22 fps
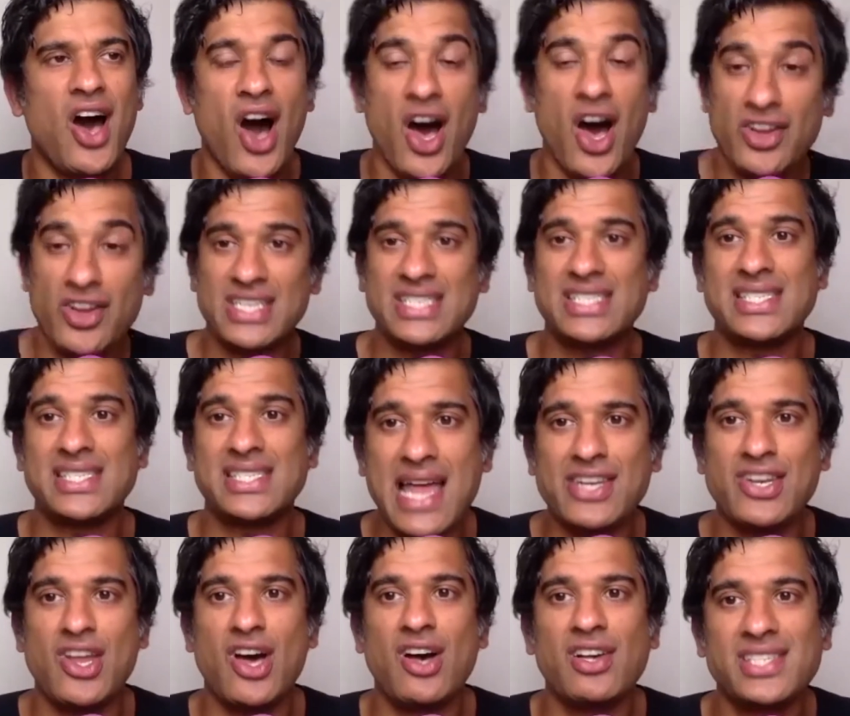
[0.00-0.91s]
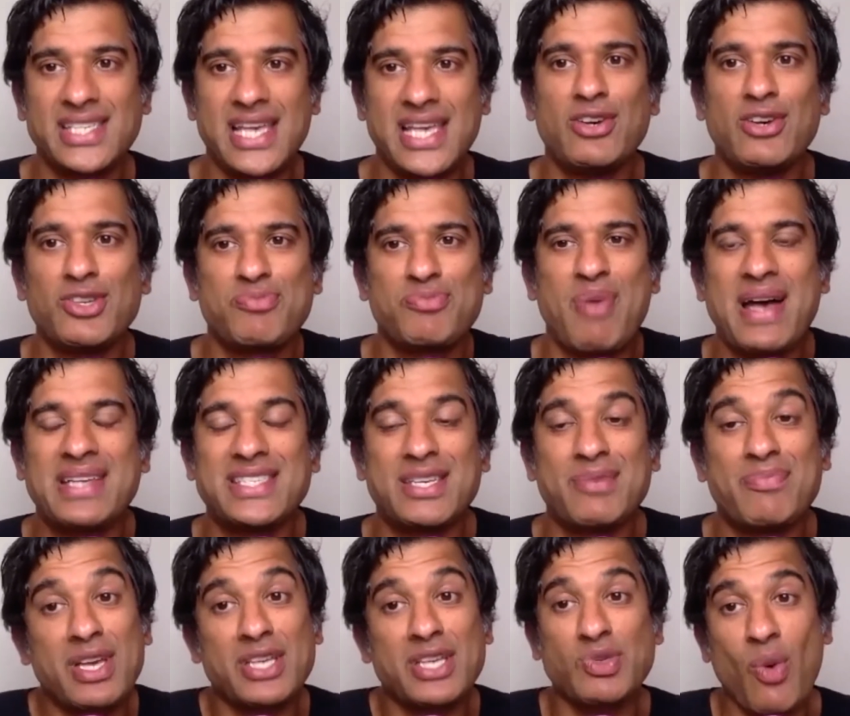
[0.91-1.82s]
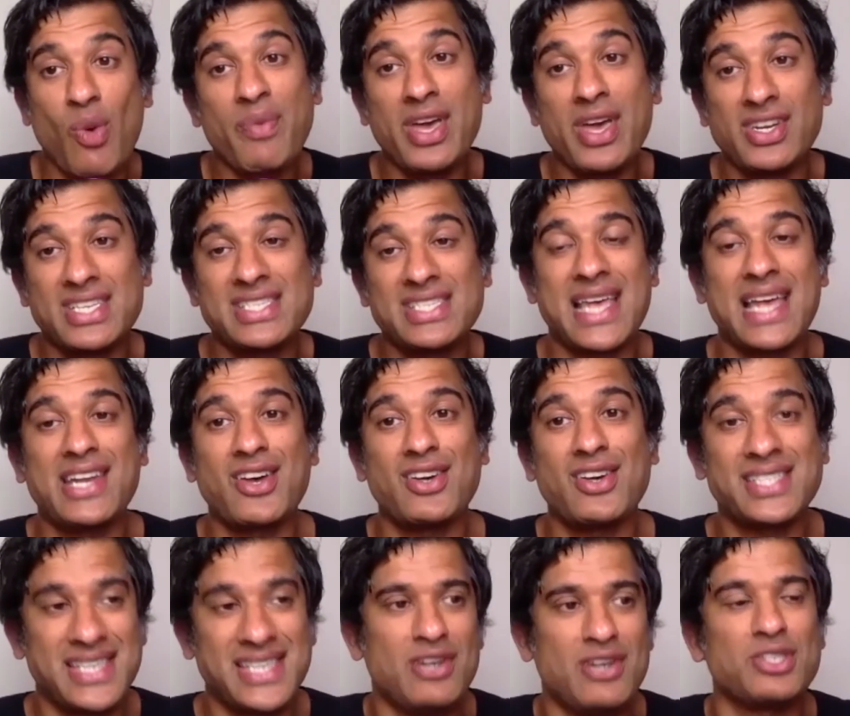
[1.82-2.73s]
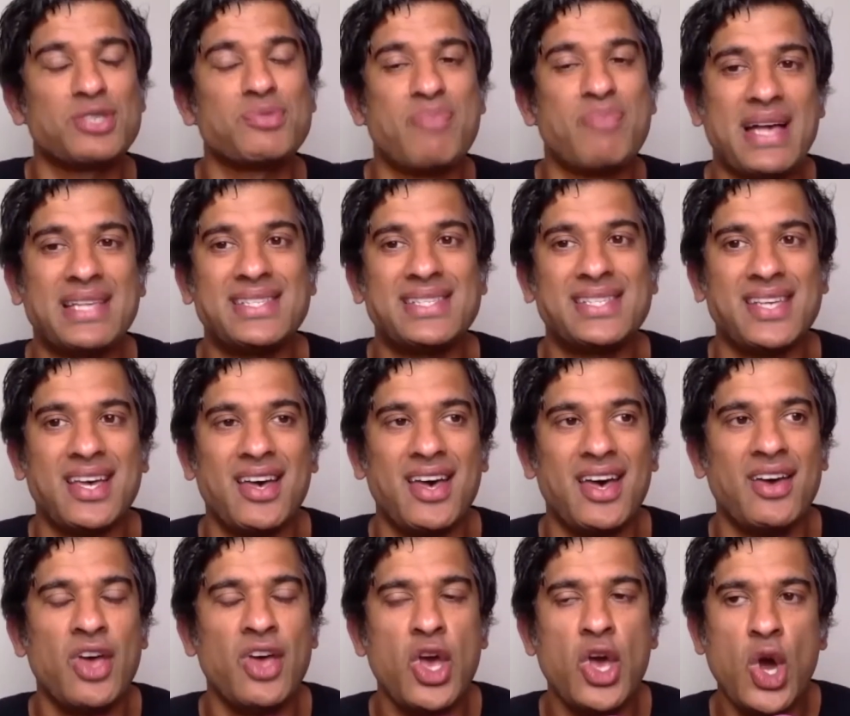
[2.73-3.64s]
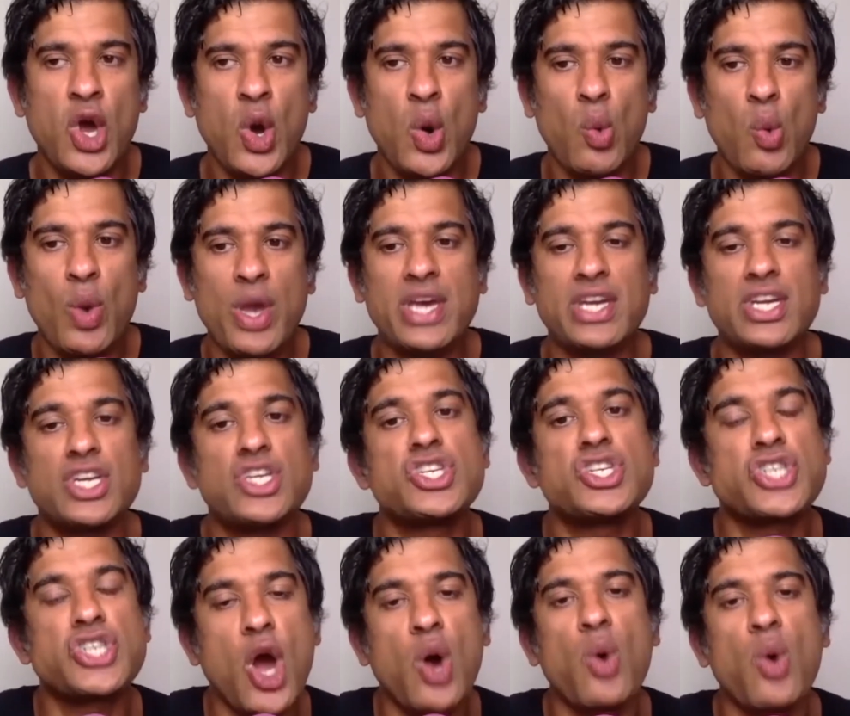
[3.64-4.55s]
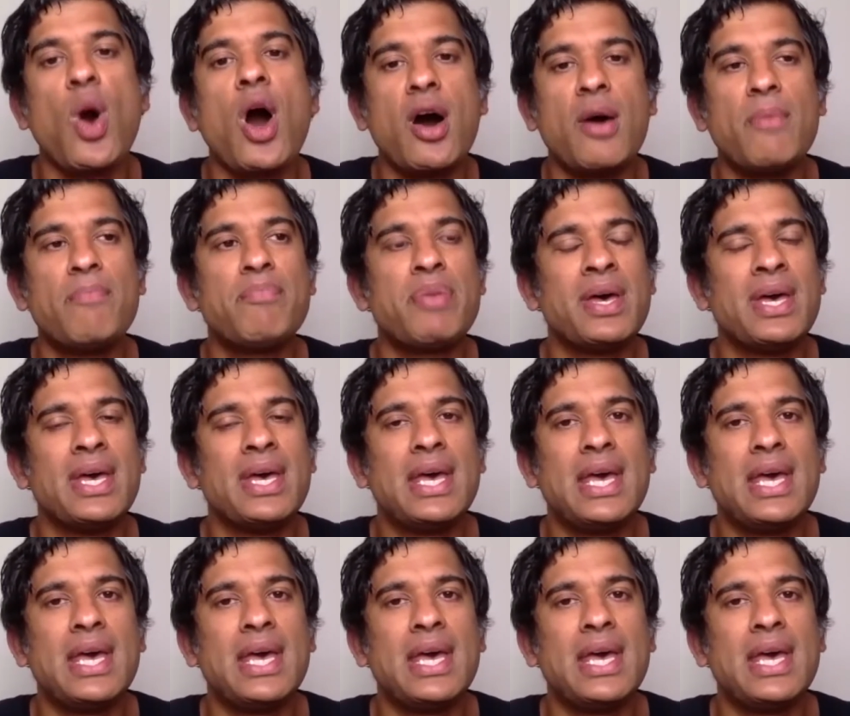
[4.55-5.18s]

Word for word: understand ourselves better, because when we understand ourselves better, we're going to show up